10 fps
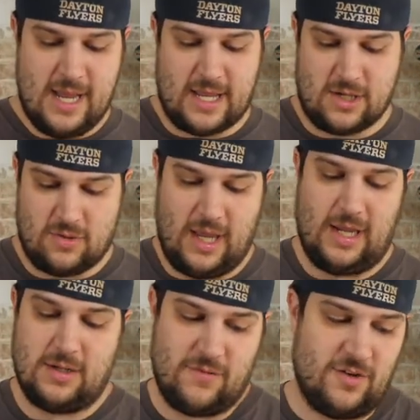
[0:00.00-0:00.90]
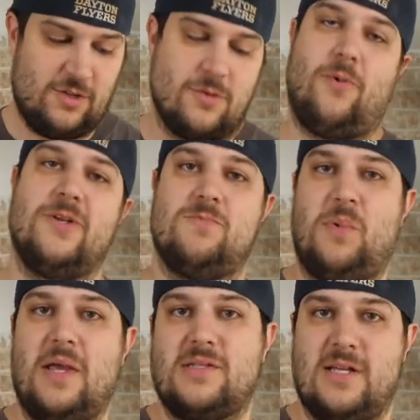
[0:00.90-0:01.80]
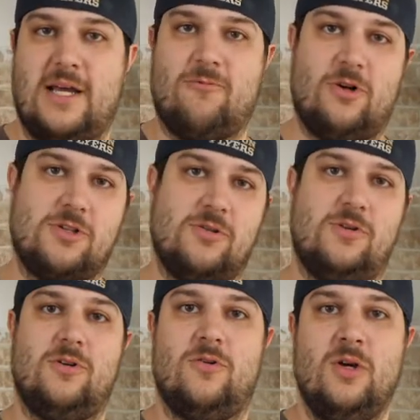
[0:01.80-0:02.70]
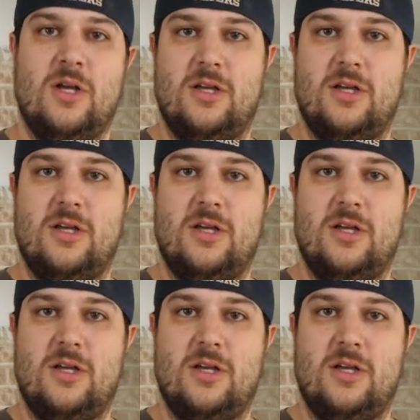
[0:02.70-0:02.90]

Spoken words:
and you gain victory points based on what you do.